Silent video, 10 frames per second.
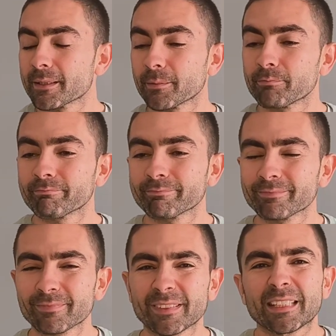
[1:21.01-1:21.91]
So
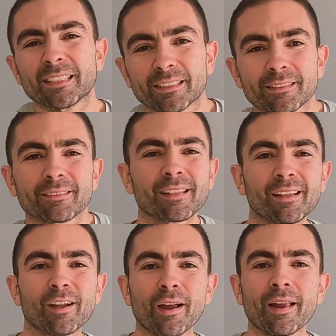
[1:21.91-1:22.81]
this is
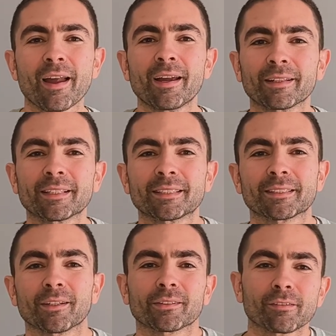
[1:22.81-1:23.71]
this
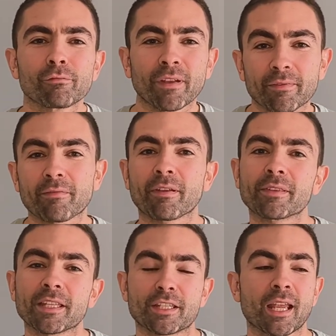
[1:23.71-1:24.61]
is not
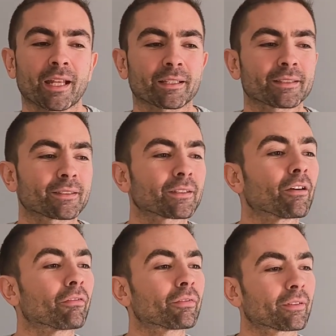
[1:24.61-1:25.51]
50-50 chance uh,